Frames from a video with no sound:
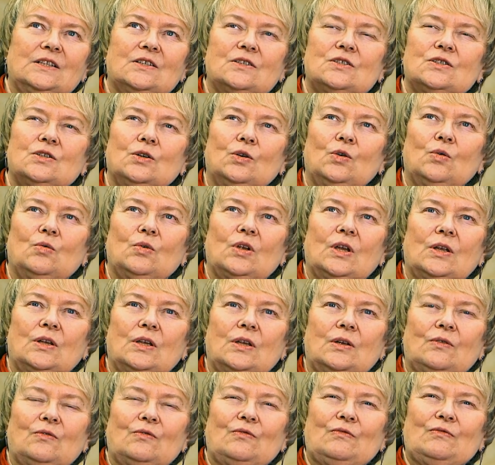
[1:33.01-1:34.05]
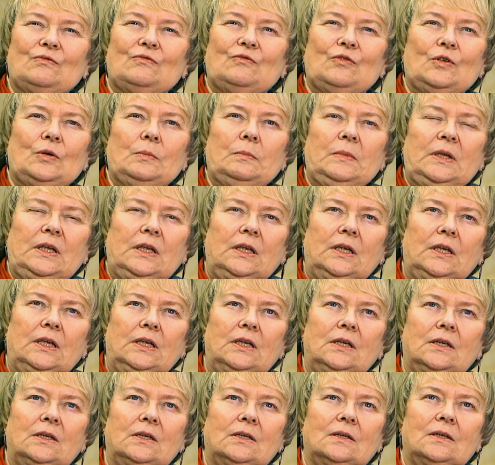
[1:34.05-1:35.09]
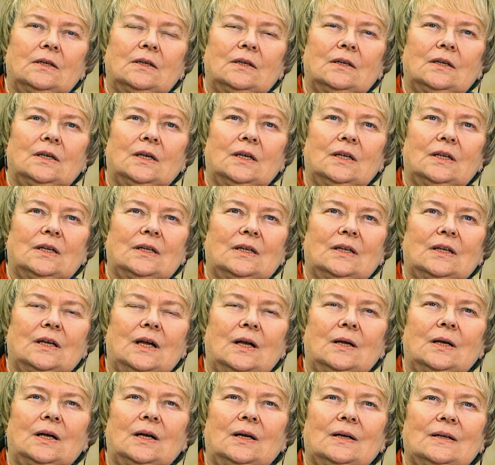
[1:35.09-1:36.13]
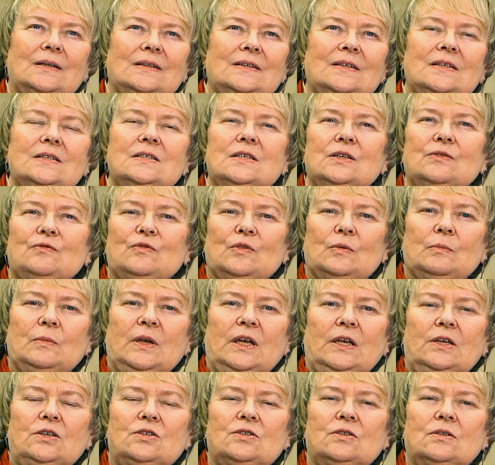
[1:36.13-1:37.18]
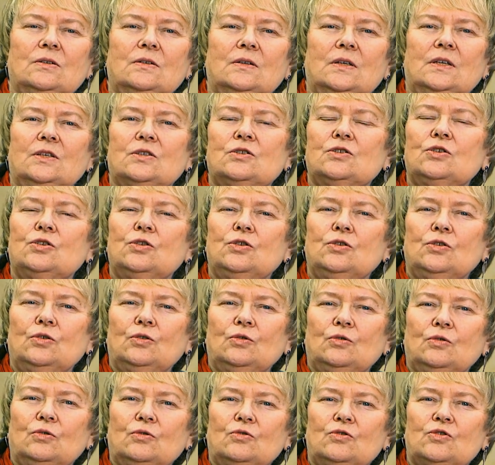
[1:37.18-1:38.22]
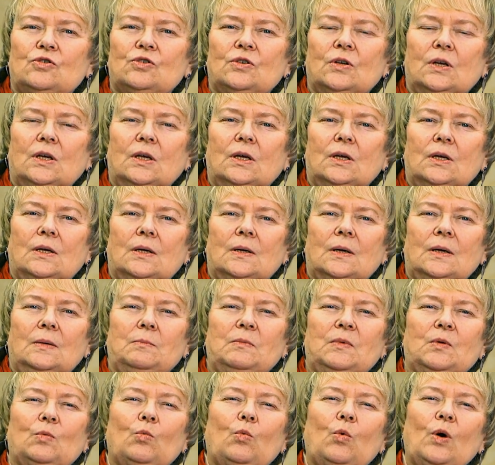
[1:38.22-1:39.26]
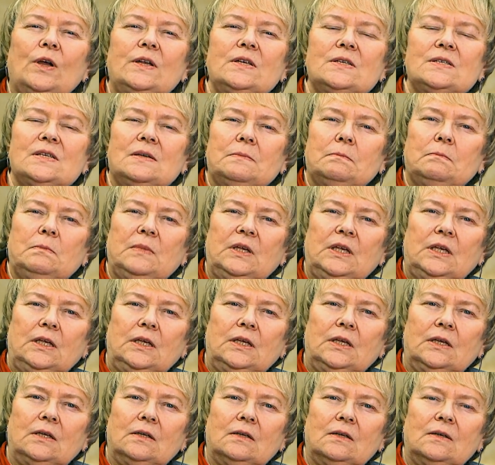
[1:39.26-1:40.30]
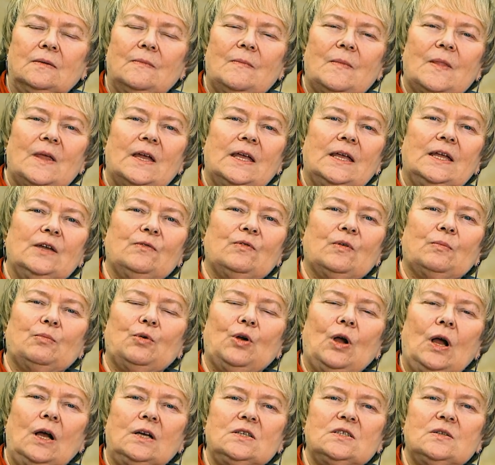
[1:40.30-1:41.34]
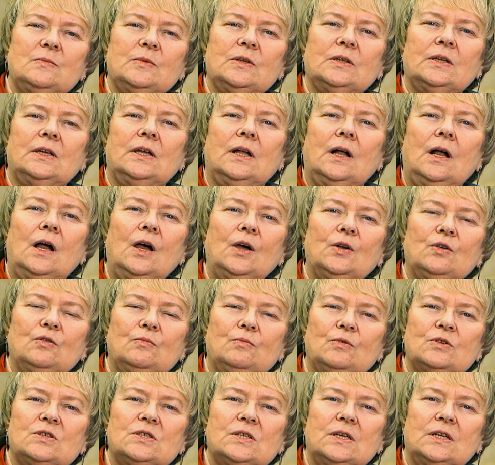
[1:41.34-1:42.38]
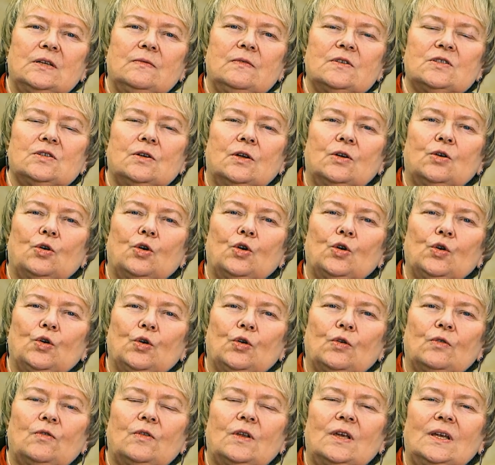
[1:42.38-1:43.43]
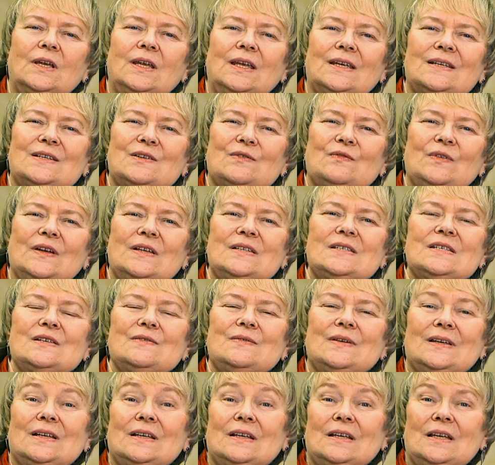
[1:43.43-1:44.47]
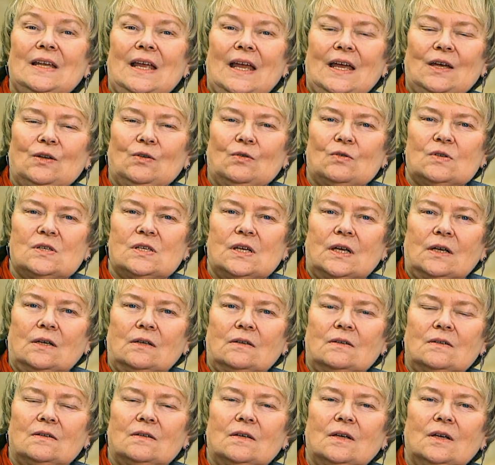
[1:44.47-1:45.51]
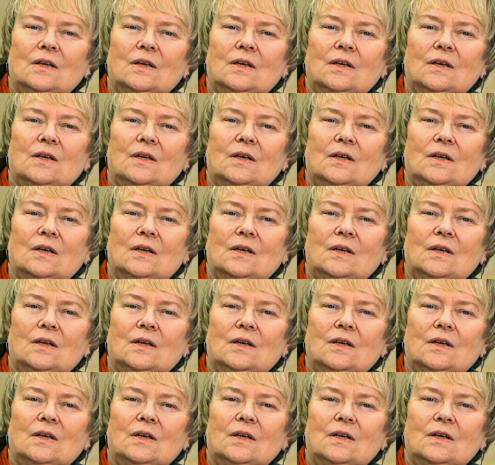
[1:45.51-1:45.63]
So for me, this information is huge. I mean, what does it mean if approximately 100% of us on earth can get defensive in a nanosecond?